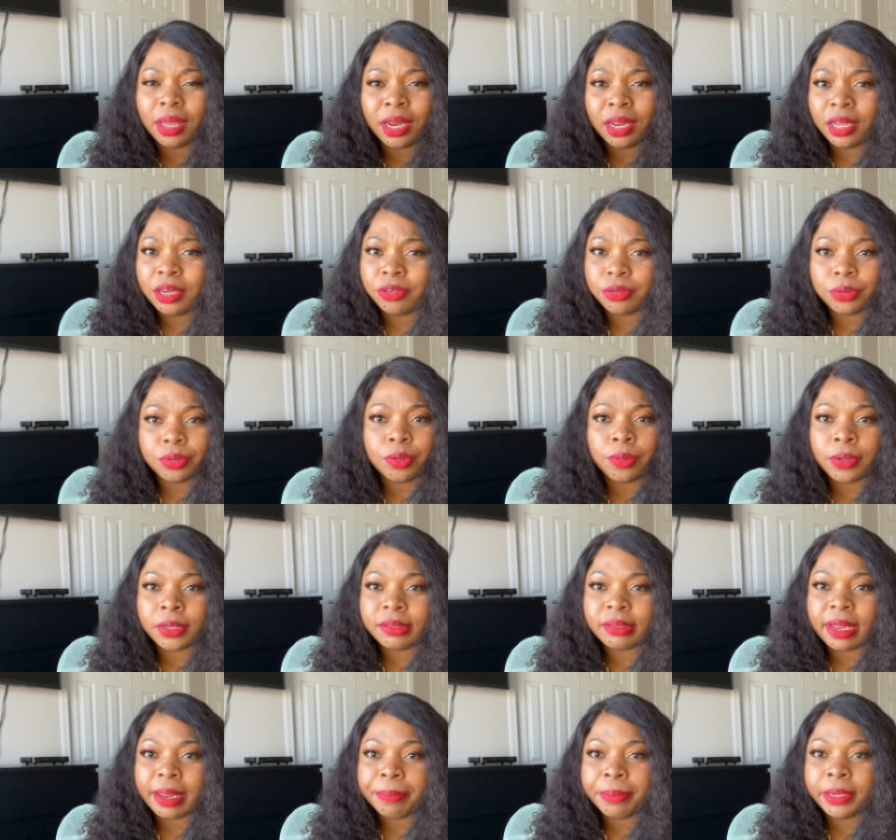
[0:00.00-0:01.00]
And I don't know
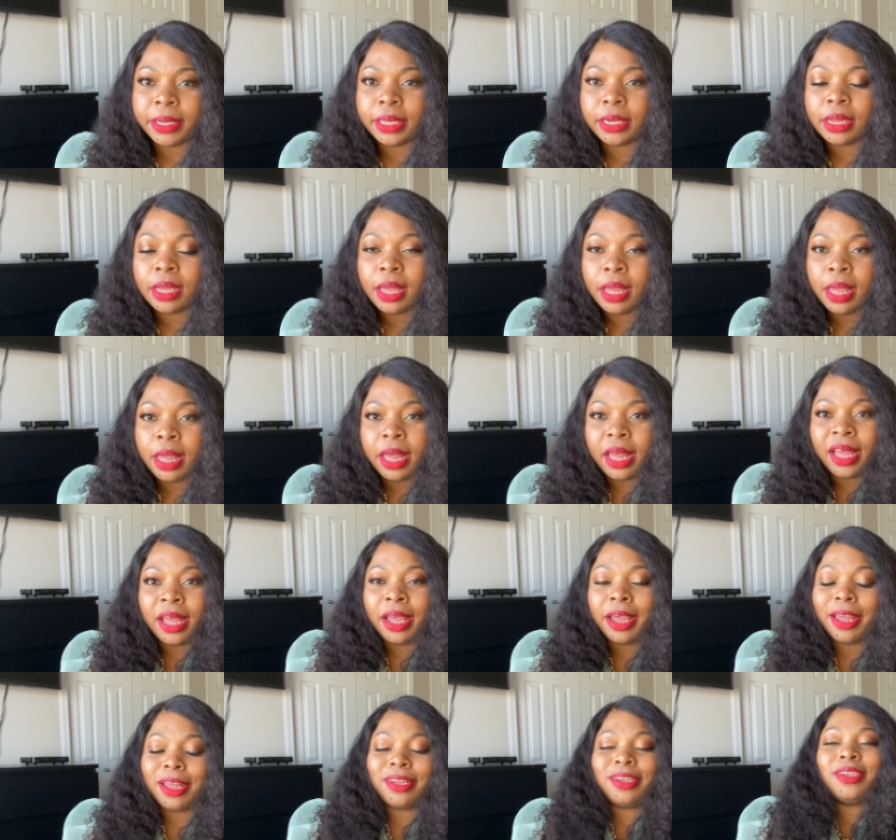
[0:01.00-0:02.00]
what's happening.
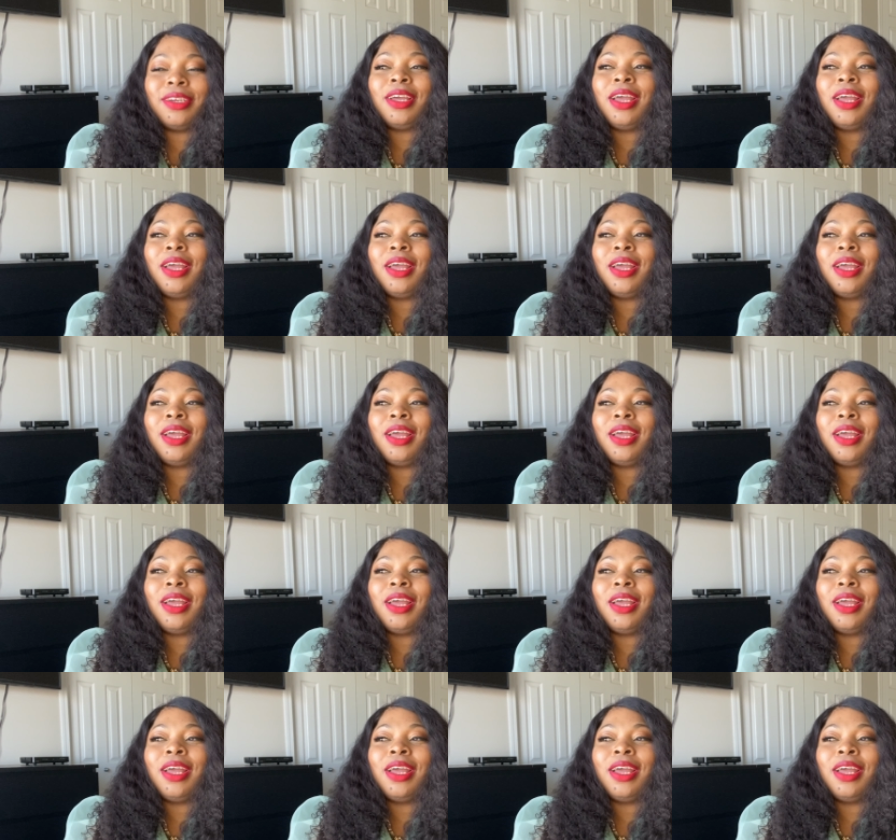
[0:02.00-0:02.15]
Uh,